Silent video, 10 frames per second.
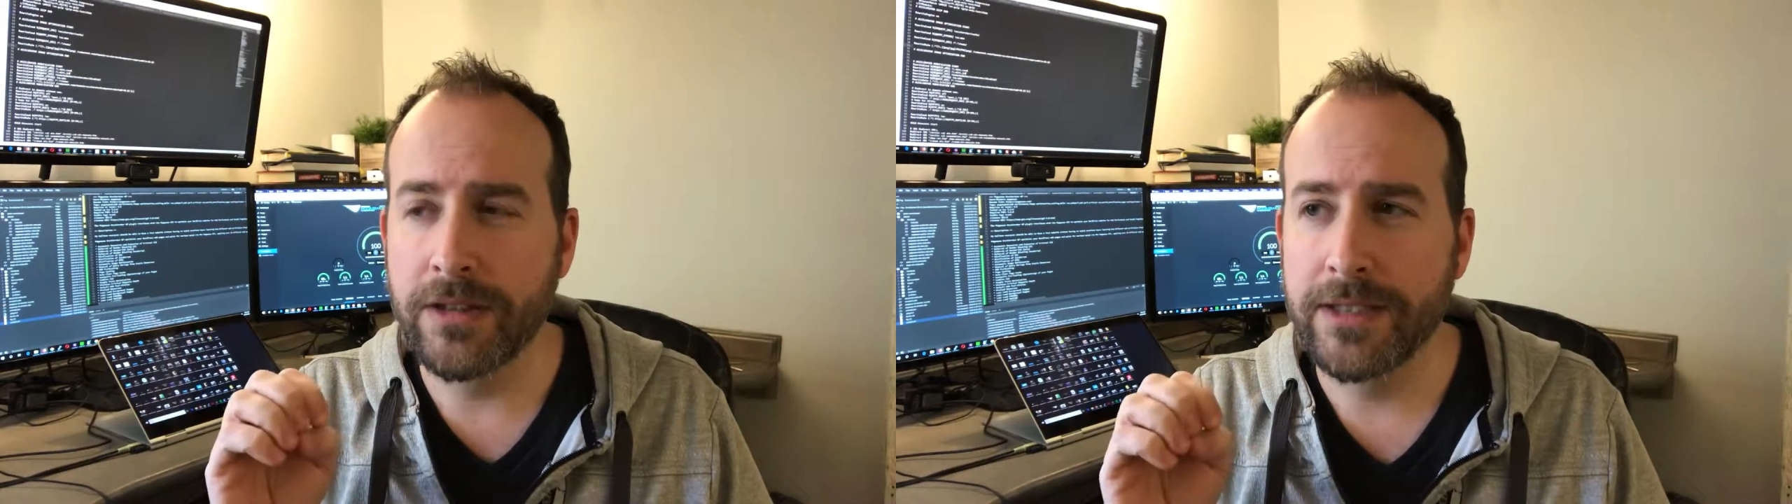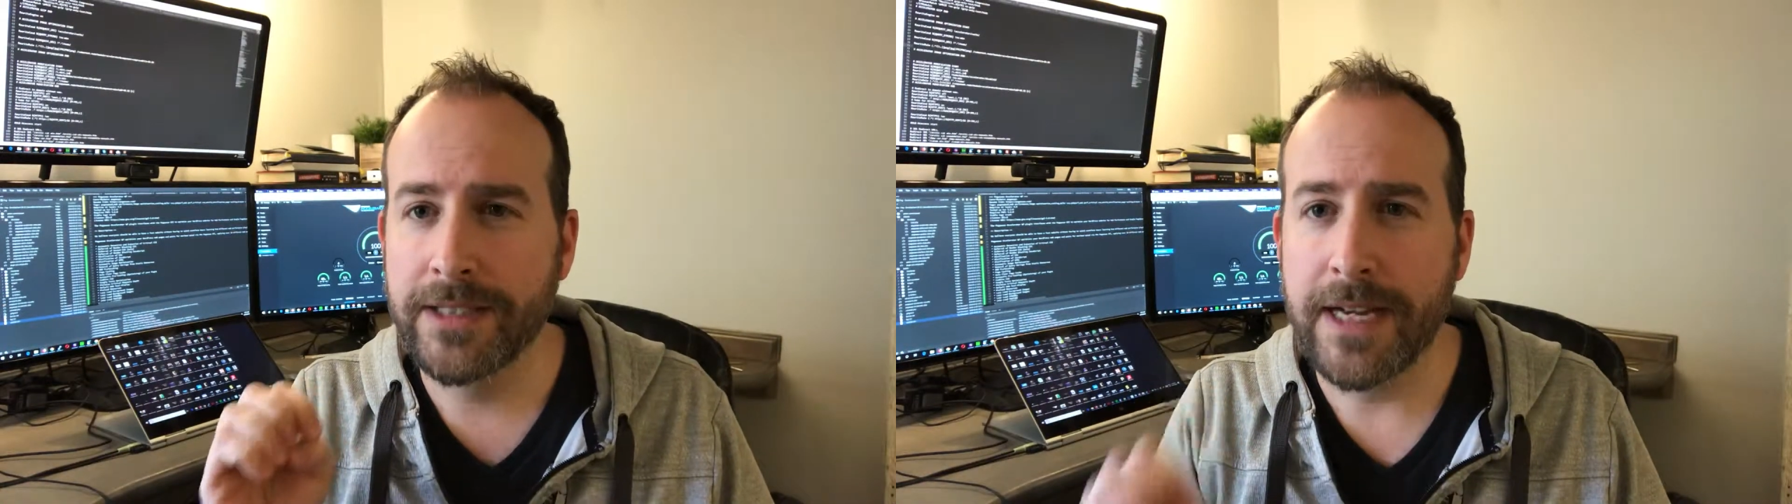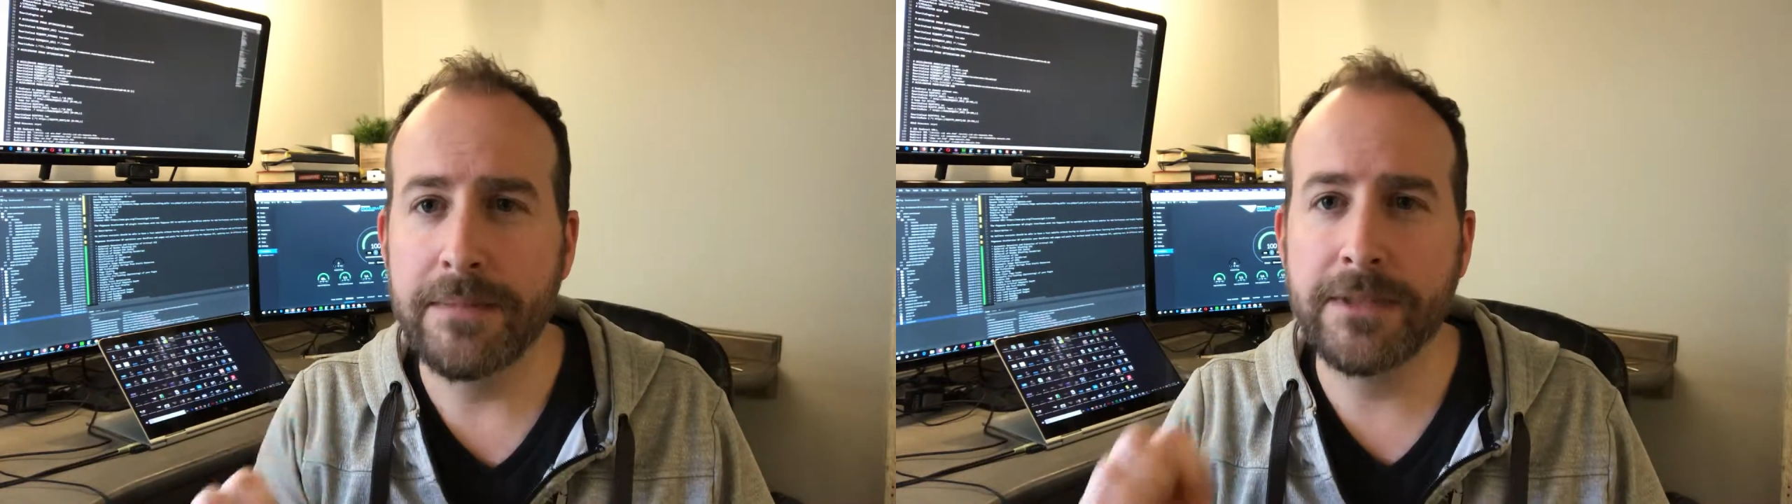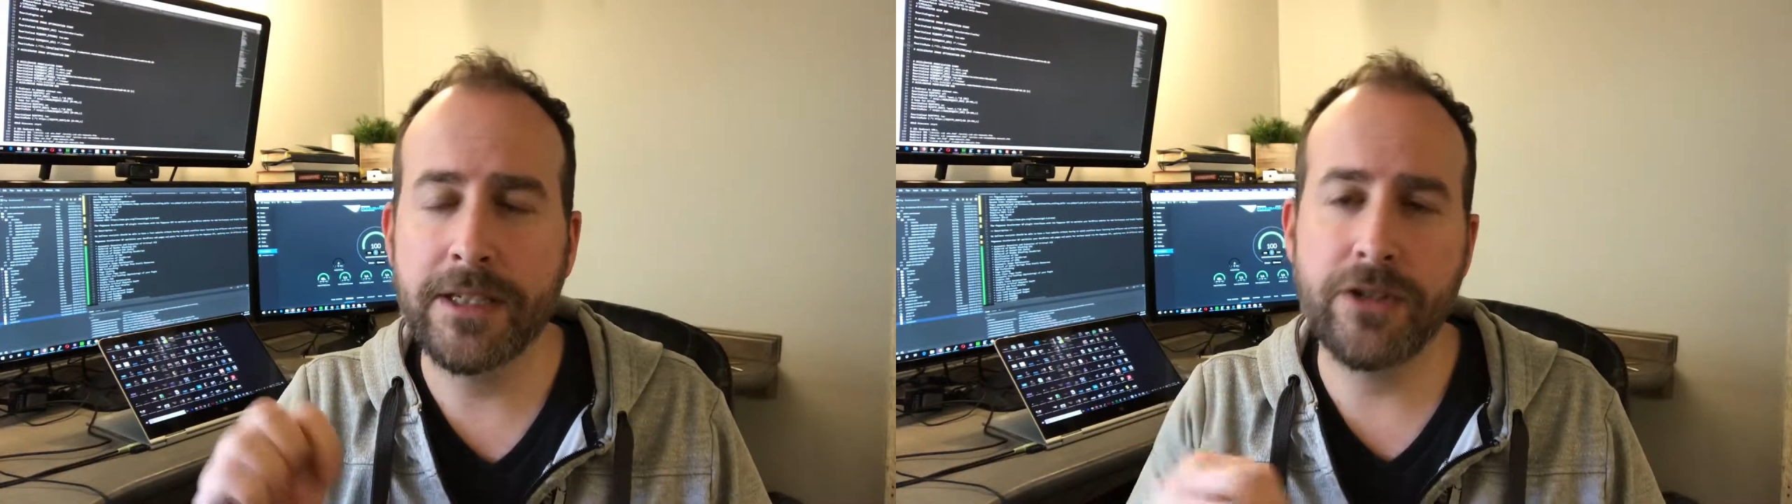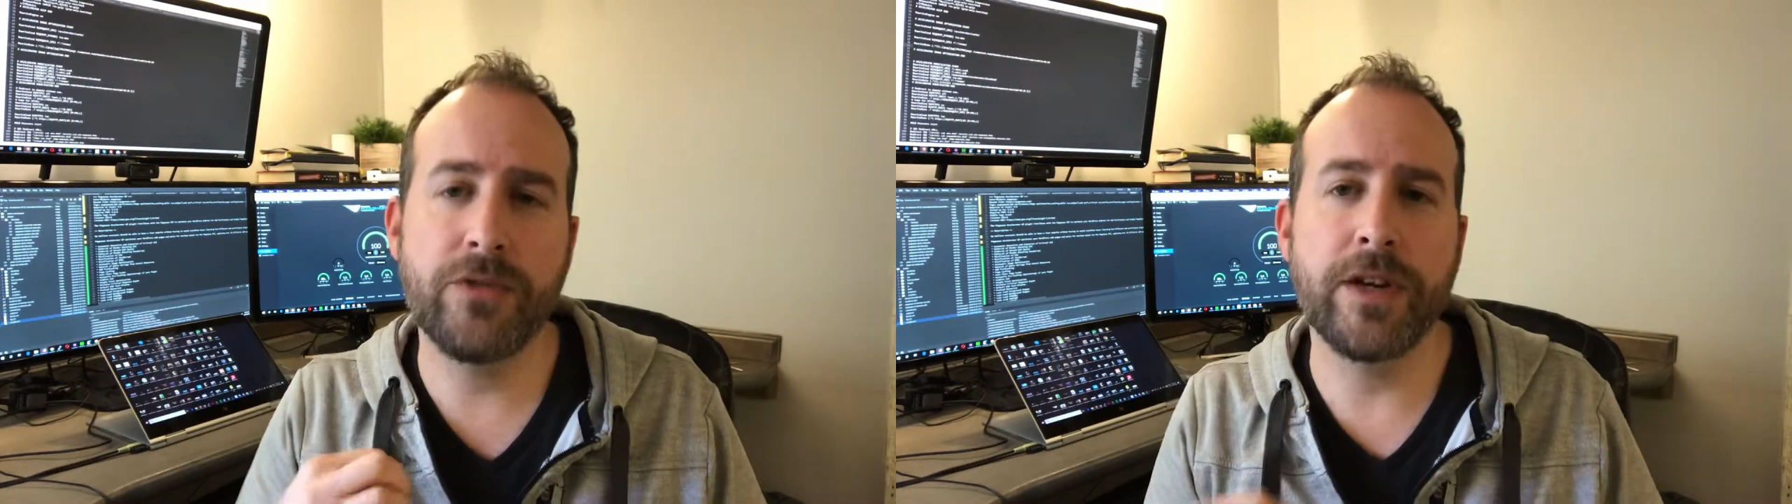some
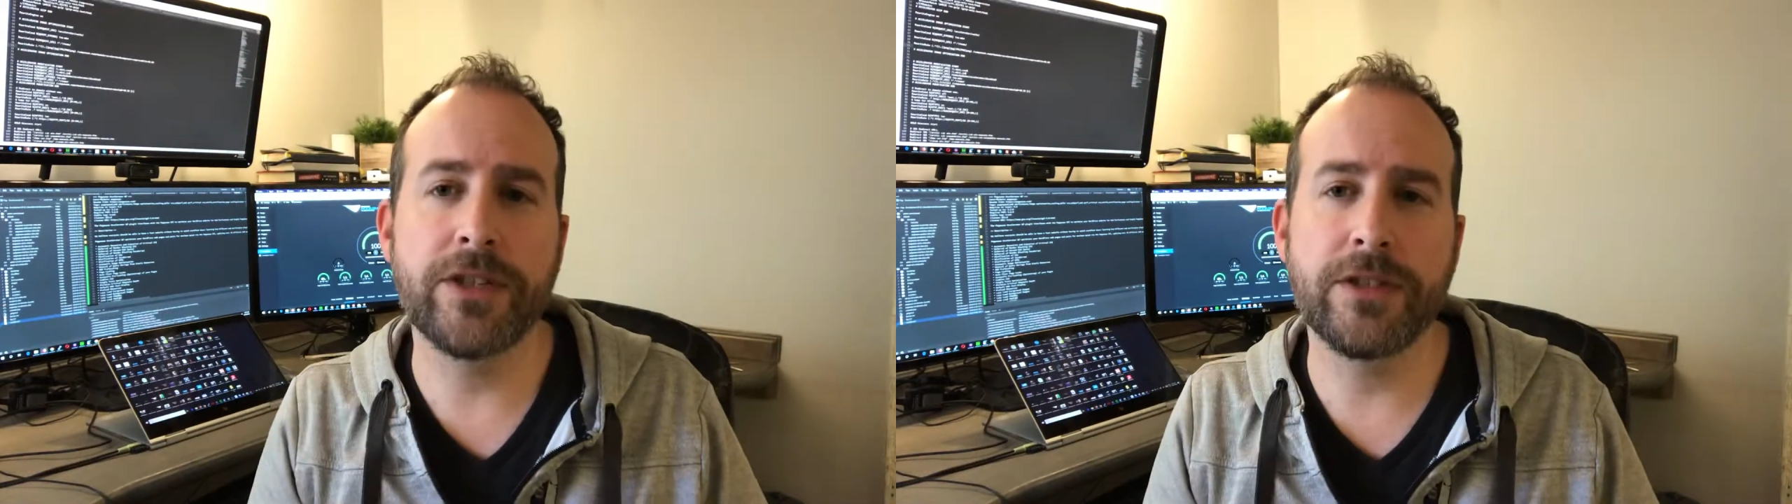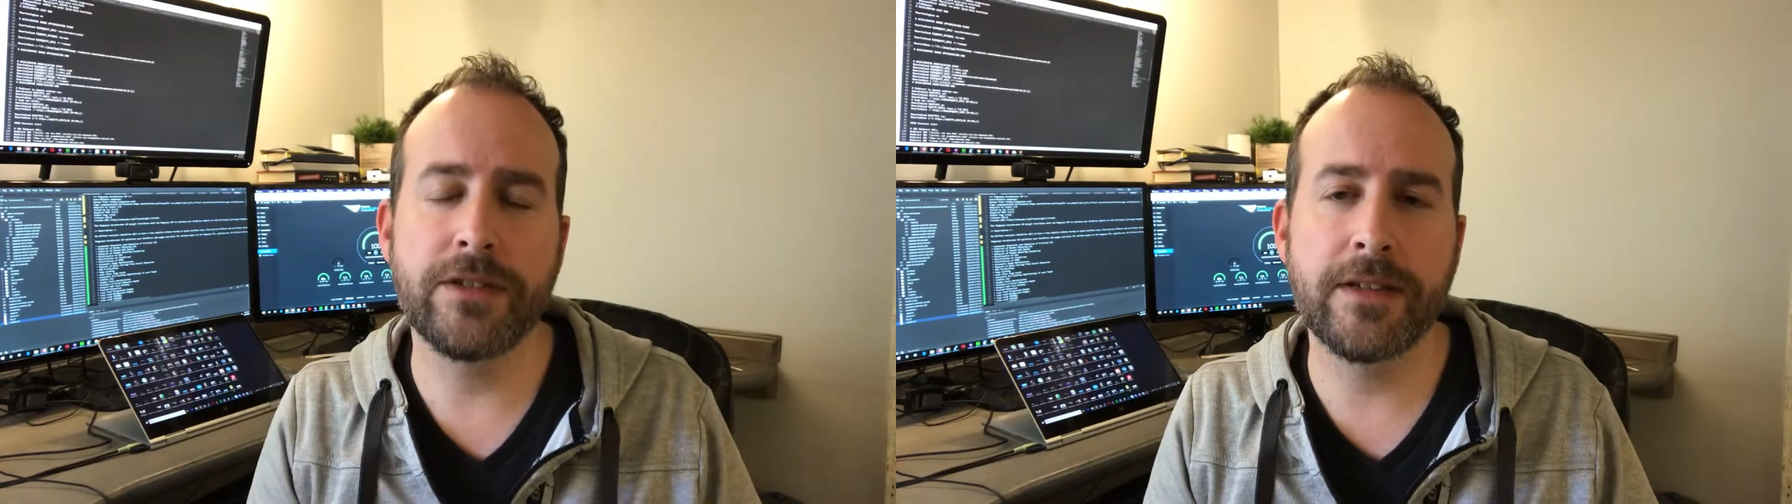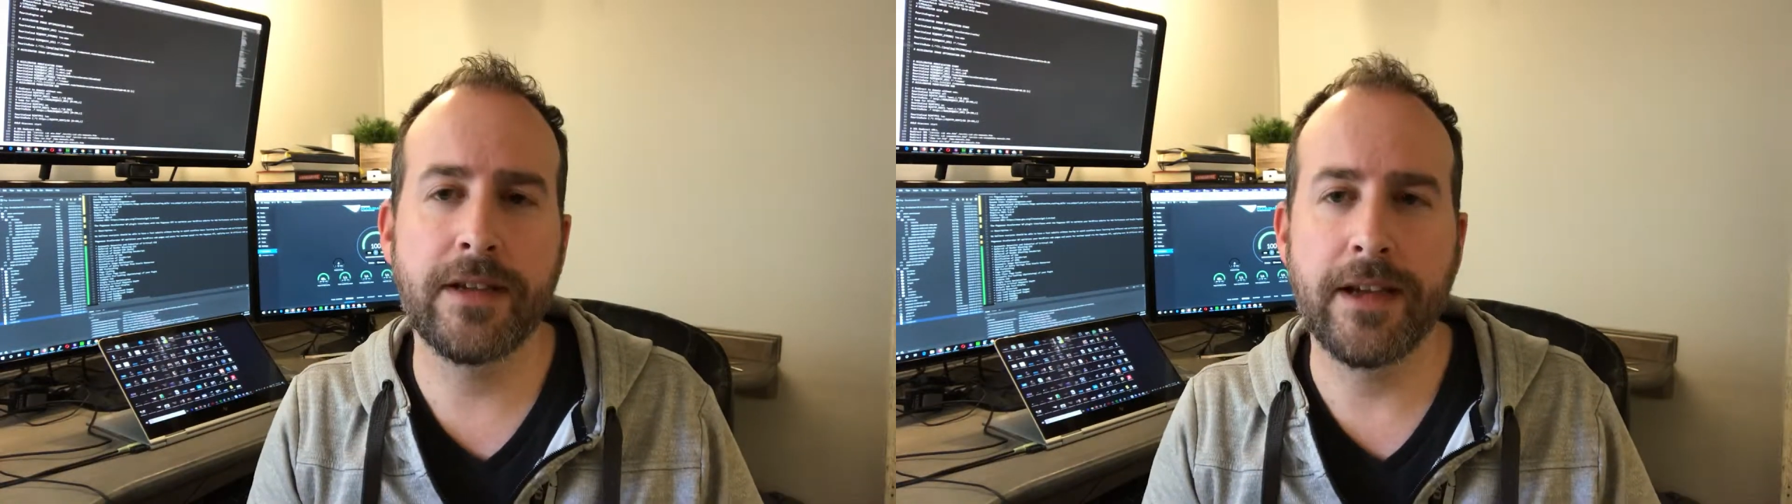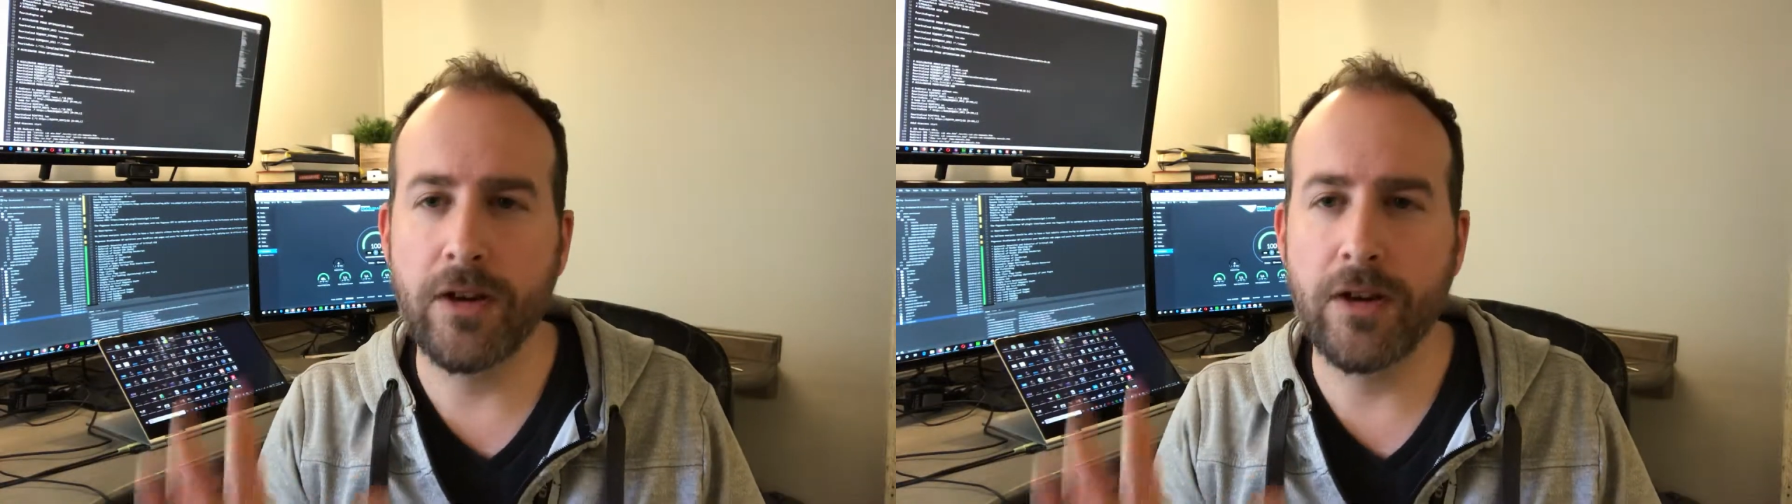situations,